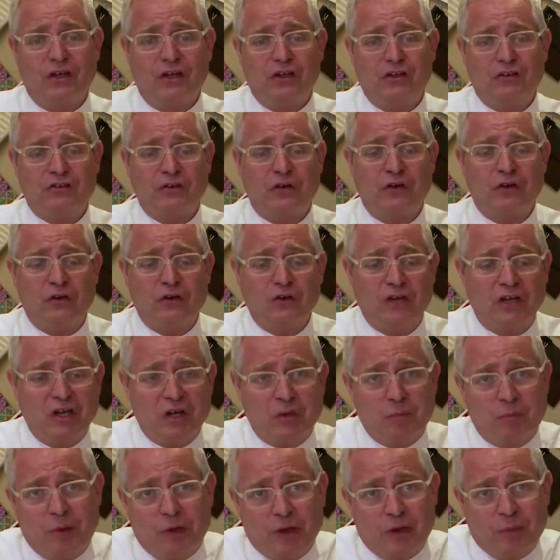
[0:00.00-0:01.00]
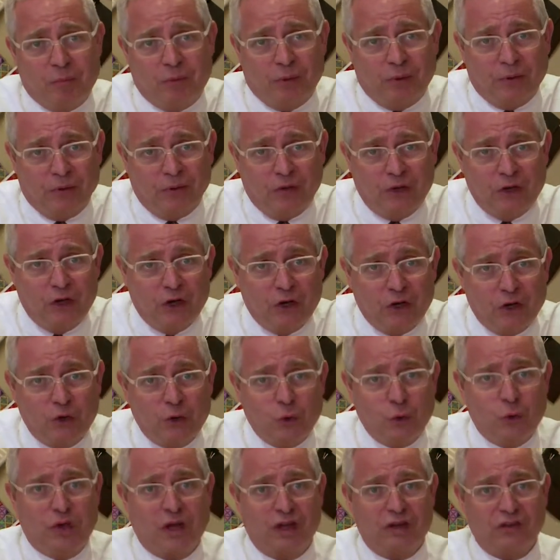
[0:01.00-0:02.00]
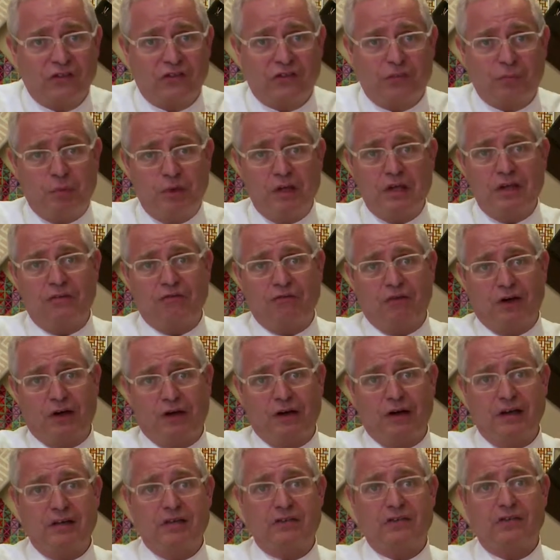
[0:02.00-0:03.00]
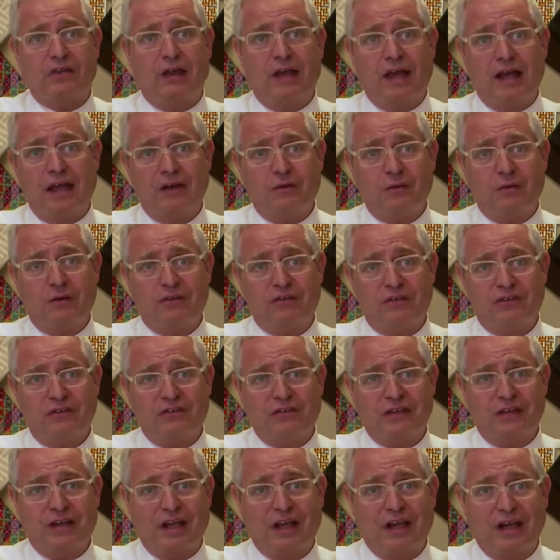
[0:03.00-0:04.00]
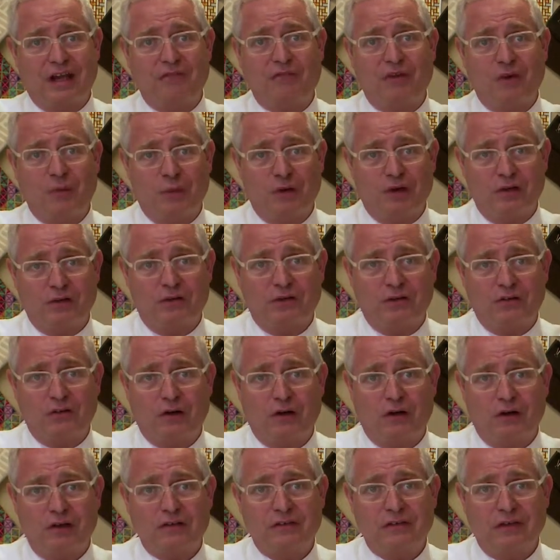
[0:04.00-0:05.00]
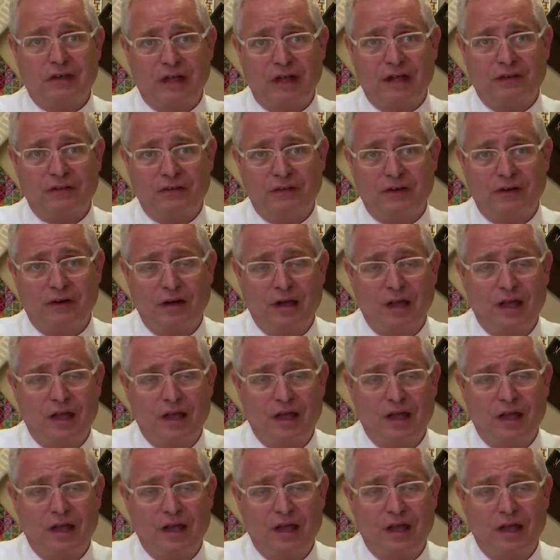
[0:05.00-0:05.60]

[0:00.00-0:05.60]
So you need people who can speak various languages and get everyone to talk together.